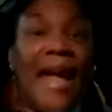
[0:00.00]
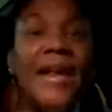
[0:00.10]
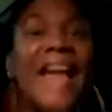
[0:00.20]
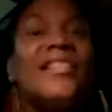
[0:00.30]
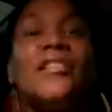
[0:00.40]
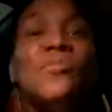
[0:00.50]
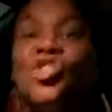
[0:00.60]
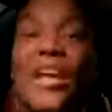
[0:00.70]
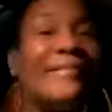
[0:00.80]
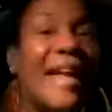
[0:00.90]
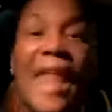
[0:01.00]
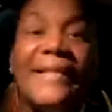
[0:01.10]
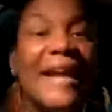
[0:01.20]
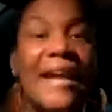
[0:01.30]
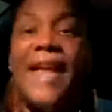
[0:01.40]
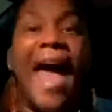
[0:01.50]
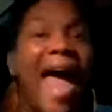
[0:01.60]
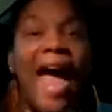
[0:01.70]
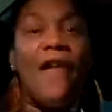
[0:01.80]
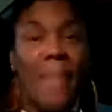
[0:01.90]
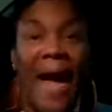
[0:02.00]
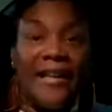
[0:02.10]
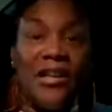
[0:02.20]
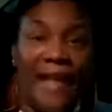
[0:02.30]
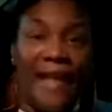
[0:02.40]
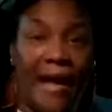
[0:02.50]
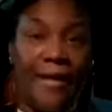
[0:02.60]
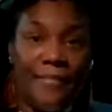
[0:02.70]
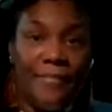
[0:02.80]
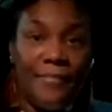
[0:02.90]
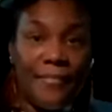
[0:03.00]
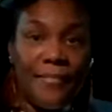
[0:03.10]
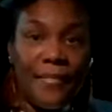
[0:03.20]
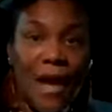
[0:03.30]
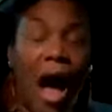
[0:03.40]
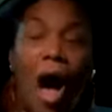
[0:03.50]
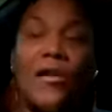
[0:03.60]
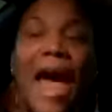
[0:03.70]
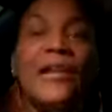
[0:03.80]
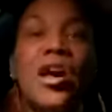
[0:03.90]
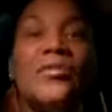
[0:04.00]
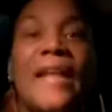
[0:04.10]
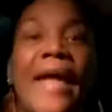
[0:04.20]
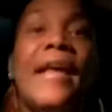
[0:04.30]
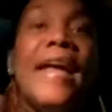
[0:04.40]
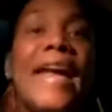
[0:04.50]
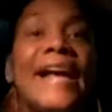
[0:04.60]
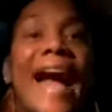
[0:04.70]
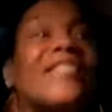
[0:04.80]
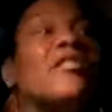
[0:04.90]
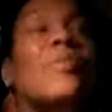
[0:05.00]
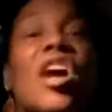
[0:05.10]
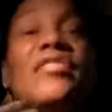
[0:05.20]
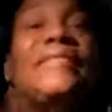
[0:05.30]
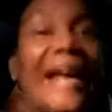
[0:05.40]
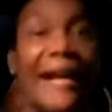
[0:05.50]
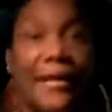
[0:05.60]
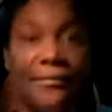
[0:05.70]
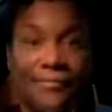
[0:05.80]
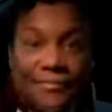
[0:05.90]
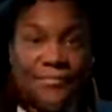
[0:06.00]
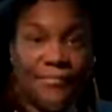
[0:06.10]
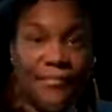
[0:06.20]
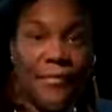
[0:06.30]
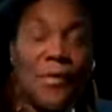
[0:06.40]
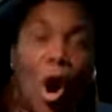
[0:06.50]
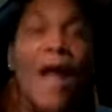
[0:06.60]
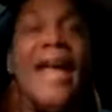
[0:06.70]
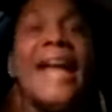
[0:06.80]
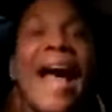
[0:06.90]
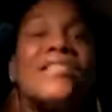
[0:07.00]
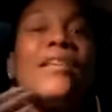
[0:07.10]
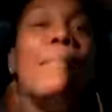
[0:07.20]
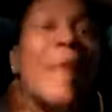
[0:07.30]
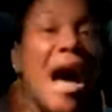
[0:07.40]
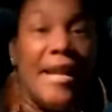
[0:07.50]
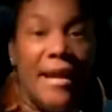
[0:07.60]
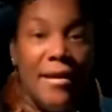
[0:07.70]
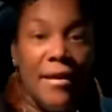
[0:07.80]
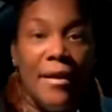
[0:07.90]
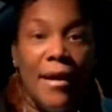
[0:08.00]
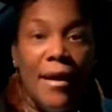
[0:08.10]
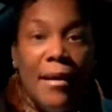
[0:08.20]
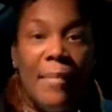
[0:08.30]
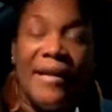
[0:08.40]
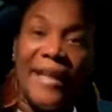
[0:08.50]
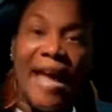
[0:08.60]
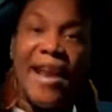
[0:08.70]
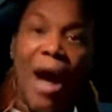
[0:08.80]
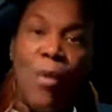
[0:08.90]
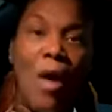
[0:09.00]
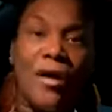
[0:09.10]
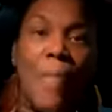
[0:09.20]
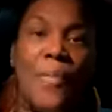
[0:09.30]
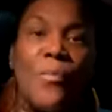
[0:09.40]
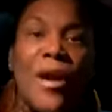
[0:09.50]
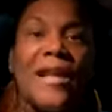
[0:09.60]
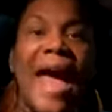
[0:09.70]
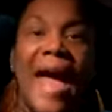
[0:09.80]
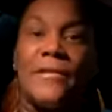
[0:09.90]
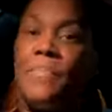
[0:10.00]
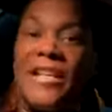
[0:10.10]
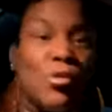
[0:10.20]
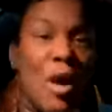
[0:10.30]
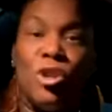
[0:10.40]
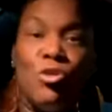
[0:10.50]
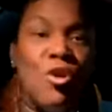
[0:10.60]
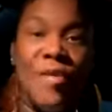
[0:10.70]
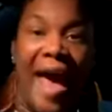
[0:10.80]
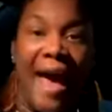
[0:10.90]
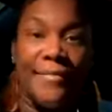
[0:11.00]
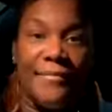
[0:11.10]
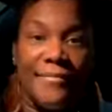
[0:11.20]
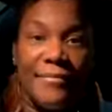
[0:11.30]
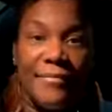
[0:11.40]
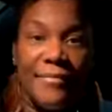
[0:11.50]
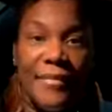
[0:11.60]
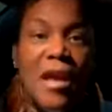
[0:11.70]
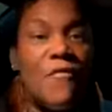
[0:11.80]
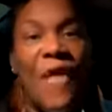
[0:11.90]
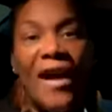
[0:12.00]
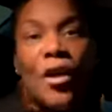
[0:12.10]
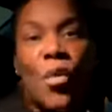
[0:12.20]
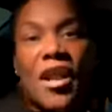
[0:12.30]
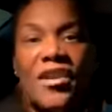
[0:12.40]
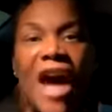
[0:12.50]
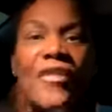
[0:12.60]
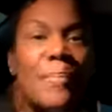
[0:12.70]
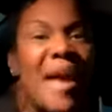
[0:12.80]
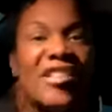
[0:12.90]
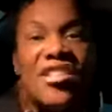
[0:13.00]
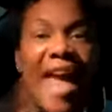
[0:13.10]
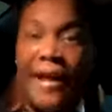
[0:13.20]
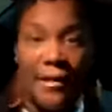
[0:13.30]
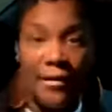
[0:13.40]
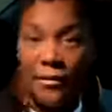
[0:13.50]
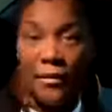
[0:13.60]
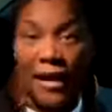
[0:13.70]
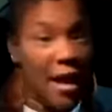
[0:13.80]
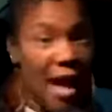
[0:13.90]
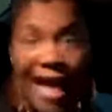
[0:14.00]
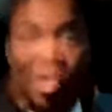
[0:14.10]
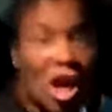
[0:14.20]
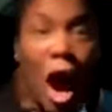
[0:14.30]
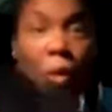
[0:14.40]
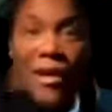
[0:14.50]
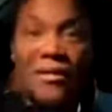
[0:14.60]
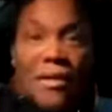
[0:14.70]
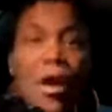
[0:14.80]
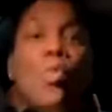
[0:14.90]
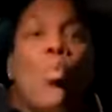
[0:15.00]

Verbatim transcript: And that's some shit that I didn't have back in the day. All I looked at, he got some good dick. Mm. Or he got some money. But then I woke up and realized, bitch, what do you got? Mm. Fucking with another bitch nigga. It ain't yours.